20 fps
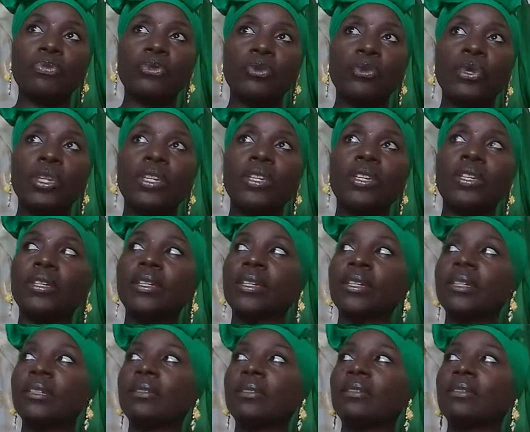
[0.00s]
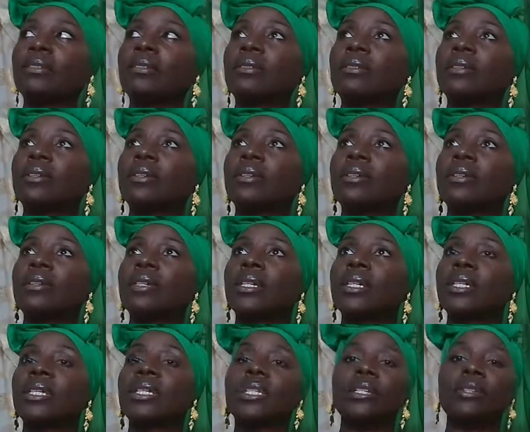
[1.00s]
we can
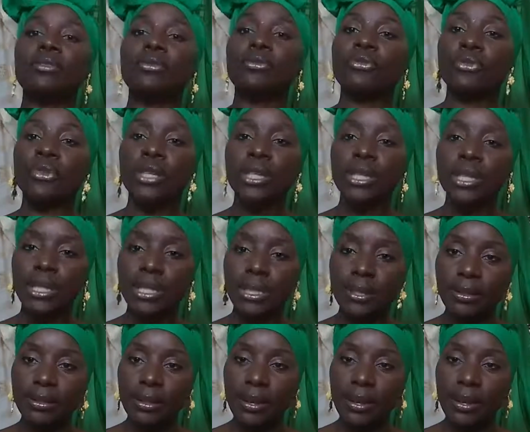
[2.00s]
give freely